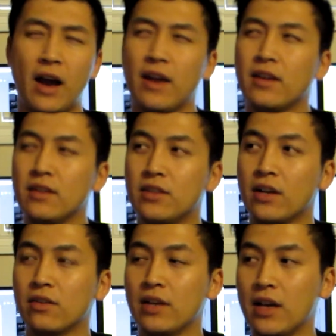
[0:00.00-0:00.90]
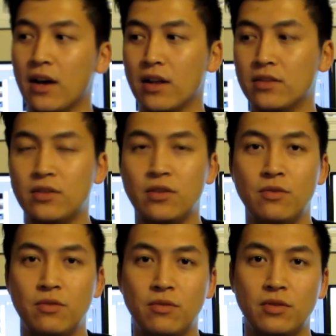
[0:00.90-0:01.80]
edit generally
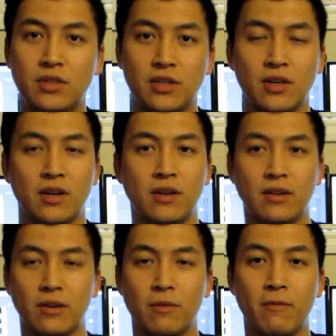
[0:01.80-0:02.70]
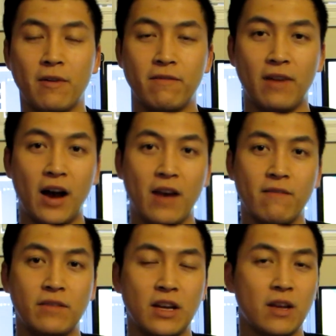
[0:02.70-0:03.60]
2 to
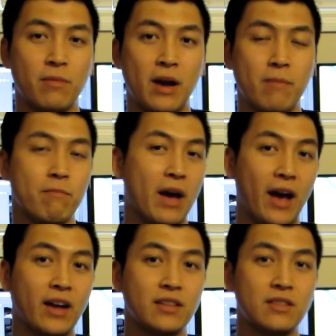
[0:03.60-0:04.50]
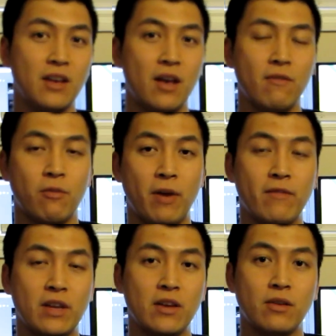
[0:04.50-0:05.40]
5 gigabyte max for my
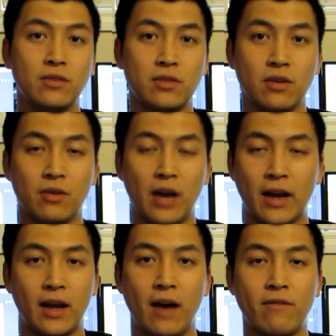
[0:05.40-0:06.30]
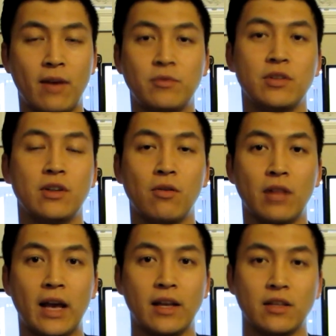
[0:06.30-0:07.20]
videos, so, and I have absolutely no
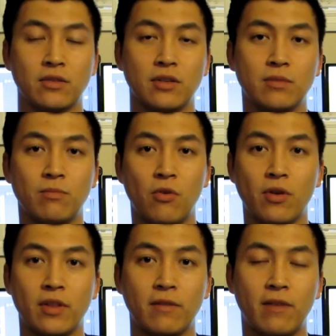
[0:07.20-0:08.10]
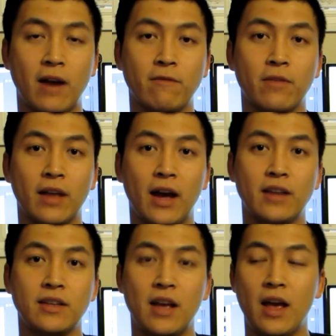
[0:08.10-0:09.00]
lagging, so it's more fine for
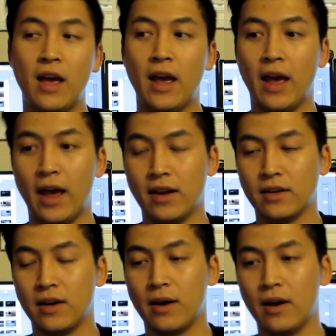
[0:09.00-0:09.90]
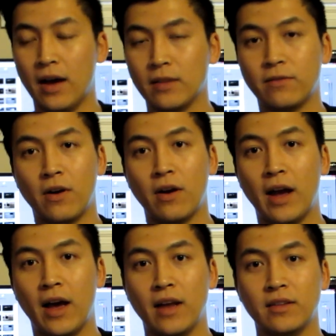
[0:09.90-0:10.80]
that. And as far
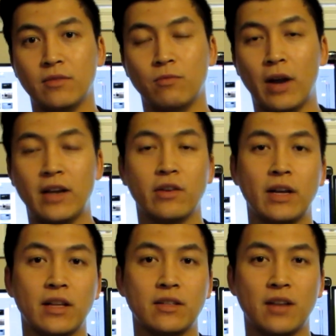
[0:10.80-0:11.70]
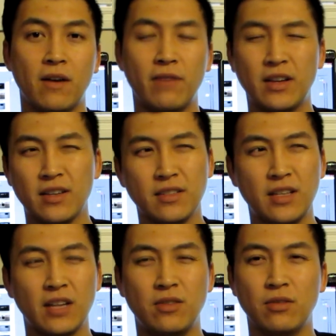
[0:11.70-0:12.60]
as rendering and stuff, it doesn't
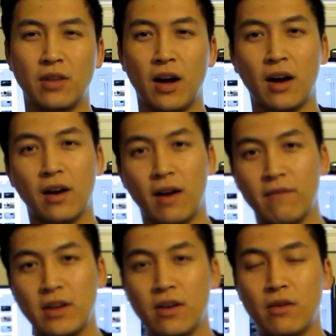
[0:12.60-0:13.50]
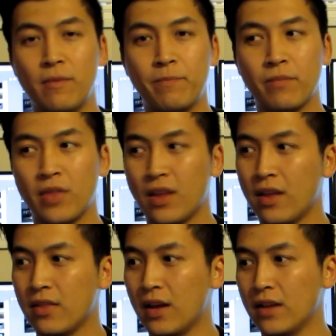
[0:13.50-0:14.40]
take too long. A video
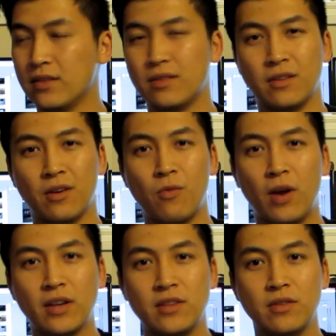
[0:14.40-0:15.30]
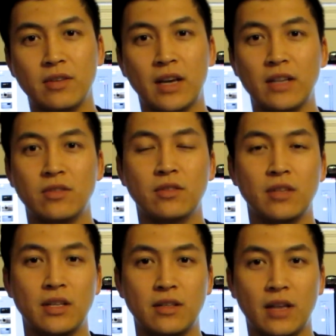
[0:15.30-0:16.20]
that's 1 to 2 gigs
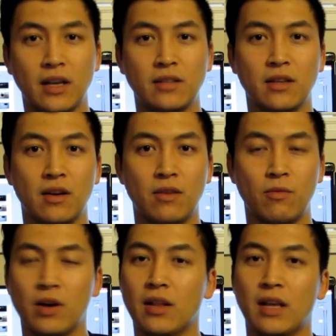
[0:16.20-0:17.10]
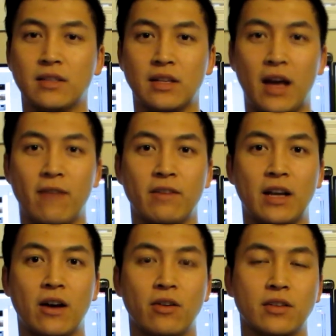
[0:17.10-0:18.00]
usually takes well less than half an
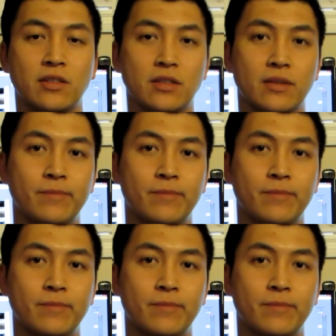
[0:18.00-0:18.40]
hour. So,